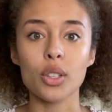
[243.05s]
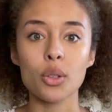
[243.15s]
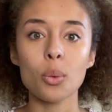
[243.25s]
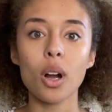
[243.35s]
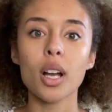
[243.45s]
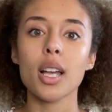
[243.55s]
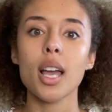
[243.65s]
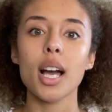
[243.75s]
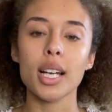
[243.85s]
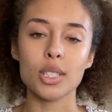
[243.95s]
You want
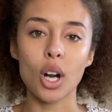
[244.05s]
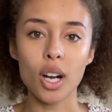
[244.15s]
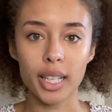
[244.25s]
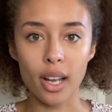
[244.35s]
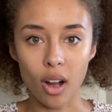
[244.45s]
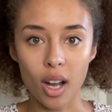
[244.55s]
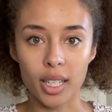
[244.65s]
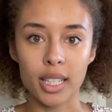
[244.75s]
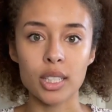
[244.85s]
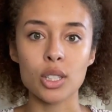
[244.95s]
a target
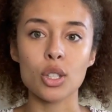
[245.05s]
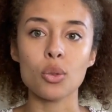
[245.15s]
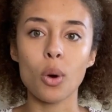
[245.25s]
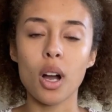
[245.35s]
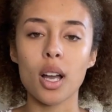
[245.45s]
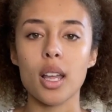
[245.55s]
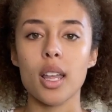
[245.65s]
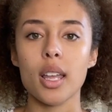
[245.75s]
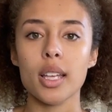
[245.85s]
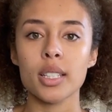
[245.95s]
audience. You want
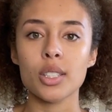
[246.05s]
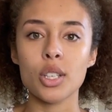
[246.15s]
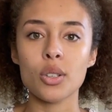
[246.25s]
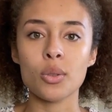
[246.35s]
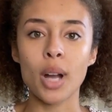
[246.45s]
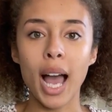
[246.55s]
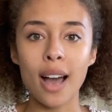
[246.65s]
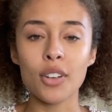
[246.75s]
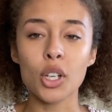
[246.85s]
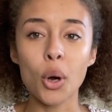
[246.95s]
to
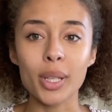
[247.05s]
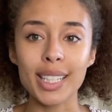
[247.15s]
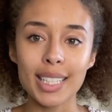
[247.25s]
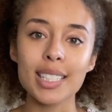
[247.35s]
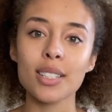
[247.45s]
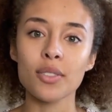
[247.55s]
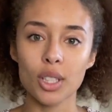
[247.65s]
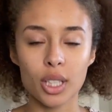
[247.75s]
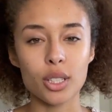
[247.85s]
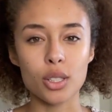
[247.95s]
have a cohesive
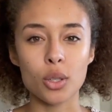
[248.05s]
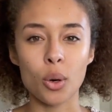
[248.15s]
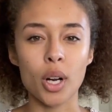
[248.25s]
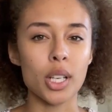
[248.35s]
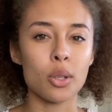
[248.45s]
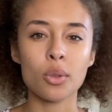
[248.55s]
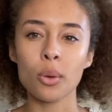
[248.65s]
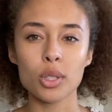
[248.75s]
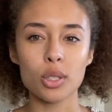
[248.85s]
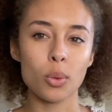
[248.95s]
looking store, and you
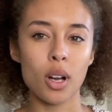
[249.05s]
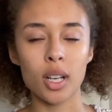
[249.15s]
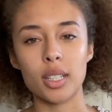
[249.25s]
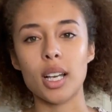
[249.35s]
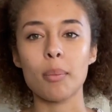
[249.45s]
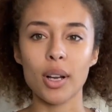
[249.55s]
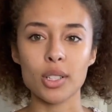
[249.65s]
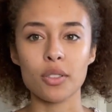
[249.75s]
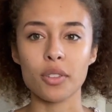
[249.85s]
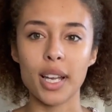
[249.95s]
don't just want a
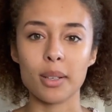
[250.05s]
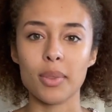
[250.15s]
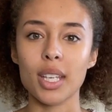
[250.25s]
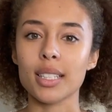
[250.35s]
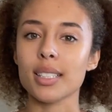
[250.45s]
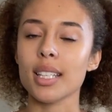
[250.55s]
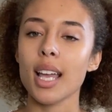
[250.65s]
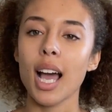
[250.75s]
bunch of random things.